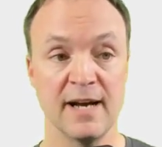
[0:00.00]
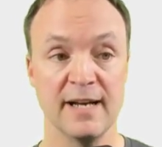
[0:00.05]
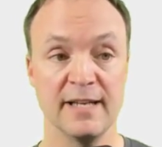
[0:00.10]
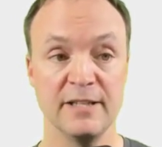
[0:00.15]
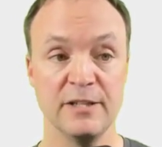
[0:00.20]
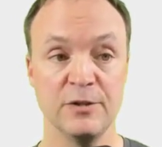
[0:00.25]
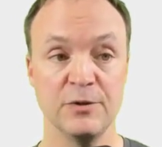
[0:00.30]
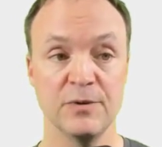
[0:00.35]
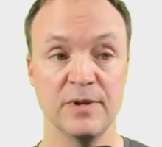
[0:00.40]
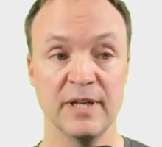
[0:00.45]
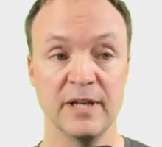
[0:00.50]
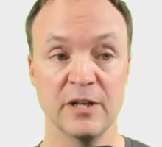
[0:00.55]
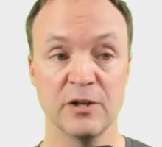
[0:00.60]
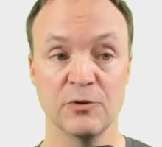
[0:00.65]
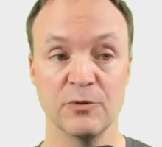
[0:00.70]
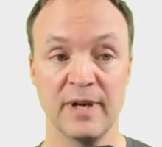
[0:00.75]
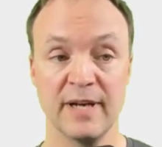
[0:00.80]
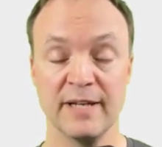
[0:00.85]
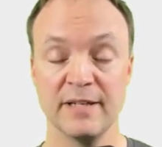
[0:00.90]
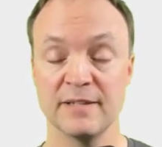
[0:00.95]
Uh, you can
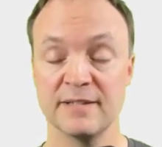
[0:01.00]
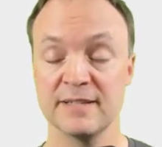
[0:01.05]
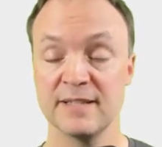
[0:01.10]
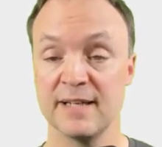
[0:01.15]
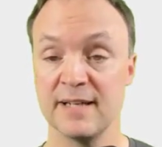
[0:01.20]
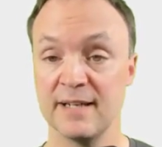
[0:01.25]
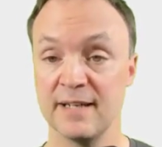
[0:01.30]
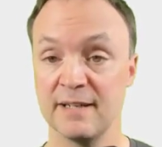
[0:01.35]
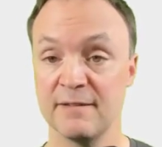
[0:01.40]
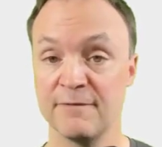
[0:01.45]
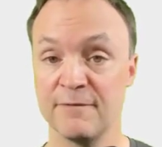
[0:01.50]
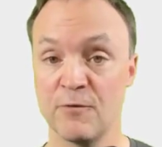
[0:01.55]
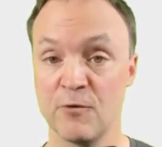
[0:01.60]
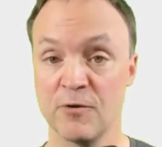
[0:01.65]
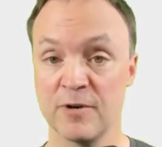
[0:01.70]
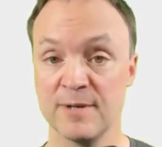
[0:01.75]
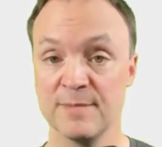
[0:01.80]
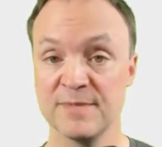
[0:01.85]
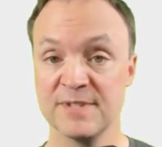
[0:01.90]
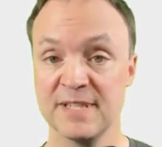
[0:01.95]
create uh,
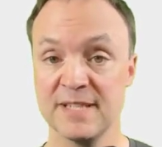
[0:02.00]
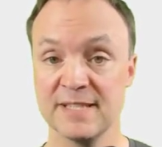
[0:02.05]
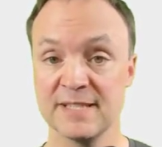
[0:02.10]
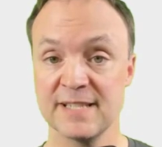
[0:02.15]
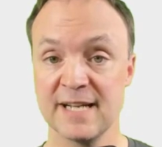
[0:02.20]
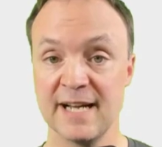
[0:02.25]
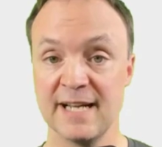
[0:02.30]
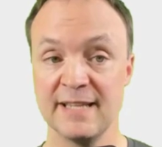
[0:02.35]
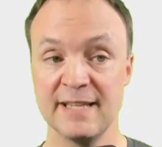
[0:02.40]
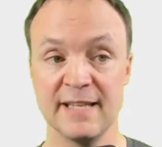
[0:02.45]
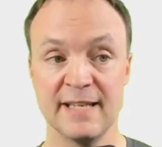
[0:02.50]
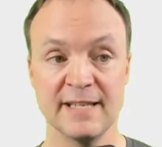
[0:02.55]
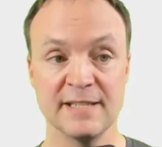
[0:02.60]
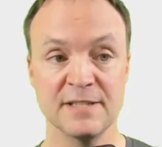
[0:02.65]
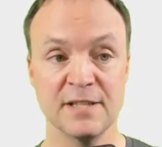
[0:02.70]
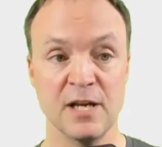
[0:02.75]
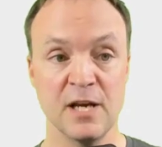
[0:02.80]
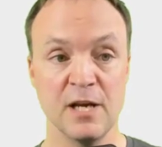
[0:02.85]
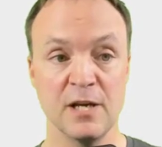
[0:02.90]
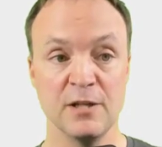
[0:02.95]
forms inside
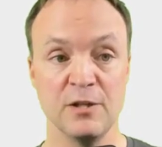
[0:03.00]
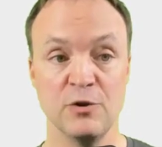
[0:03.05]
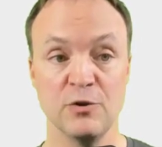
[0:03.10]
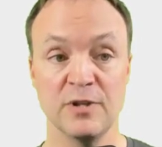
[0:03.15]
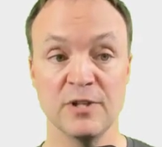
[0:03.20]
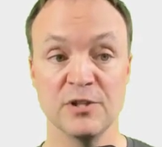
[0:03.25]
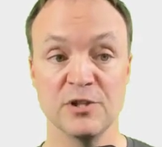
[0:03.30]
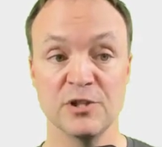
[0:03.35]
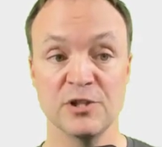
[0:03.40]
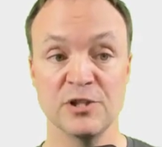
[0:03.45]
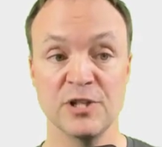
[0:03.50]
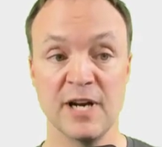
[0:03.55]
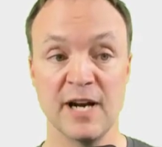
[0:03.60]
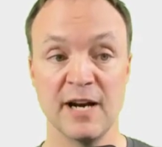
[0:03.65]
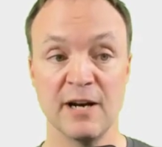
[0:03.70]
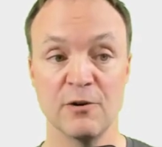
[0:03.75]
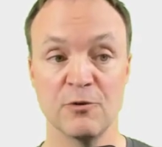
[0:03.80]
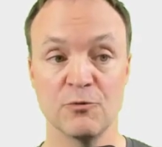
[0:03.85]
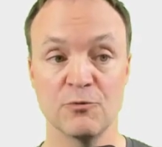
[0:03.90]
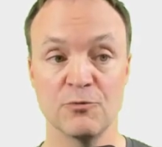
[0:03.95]
this. You can
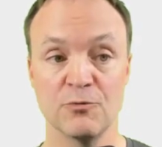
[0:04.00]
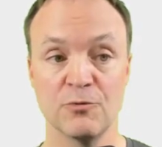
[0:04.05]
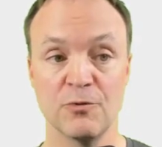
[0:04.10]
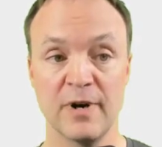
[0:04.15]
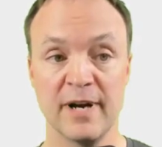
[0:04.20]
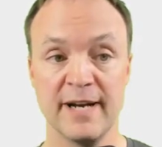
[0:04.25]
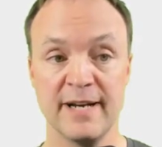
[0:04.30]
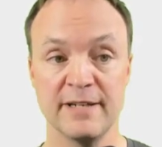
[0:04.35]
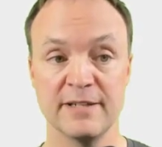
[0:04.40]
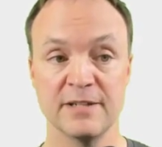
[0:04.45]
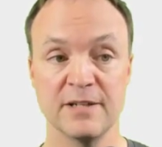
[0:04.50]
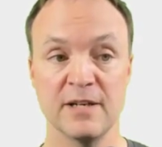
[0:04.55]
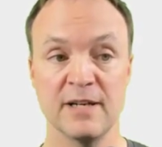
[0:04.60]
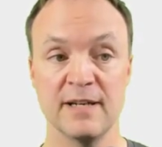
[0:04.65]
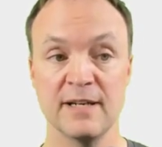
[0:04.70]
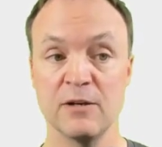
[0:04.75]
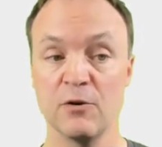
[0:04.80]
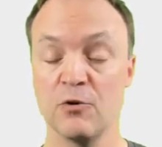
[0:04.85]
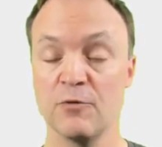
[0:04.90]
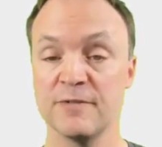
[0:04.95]
share right
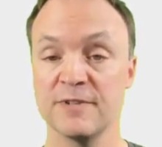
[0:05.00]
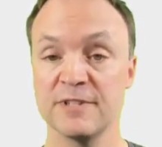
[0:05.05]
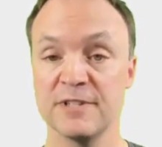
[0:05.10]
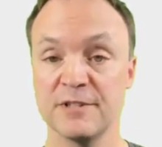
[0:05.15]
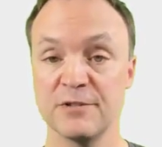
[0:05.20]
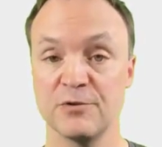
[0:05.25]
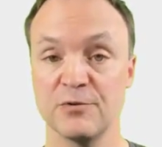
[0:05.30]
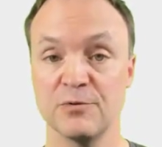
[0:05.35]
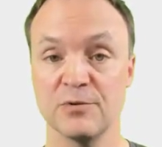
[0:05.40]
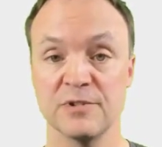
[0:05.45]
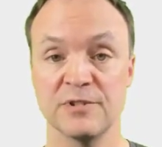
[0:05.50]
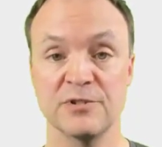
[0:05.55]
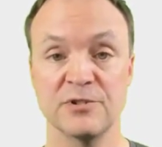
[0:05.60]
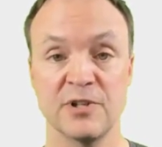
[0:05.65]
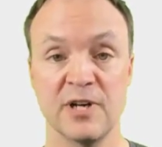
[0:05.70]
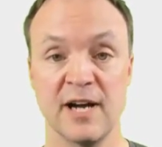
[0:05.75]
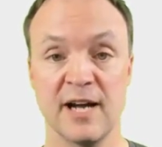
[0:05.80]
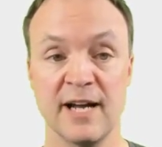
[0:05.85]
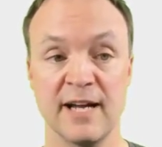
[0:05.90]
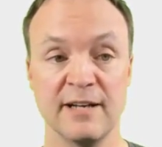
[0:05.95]
uh, over to Google
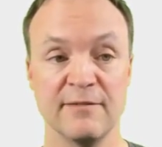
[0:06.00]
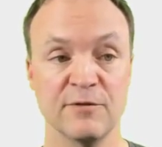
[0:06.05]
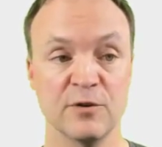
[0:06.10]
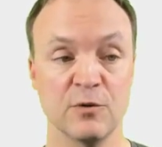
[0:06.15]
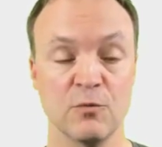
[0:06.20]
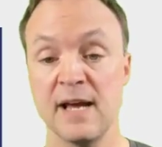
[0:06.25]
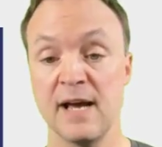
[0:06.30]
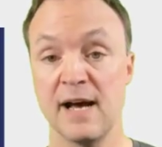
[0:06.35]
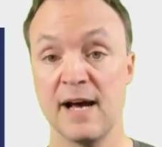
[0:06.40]
Drive.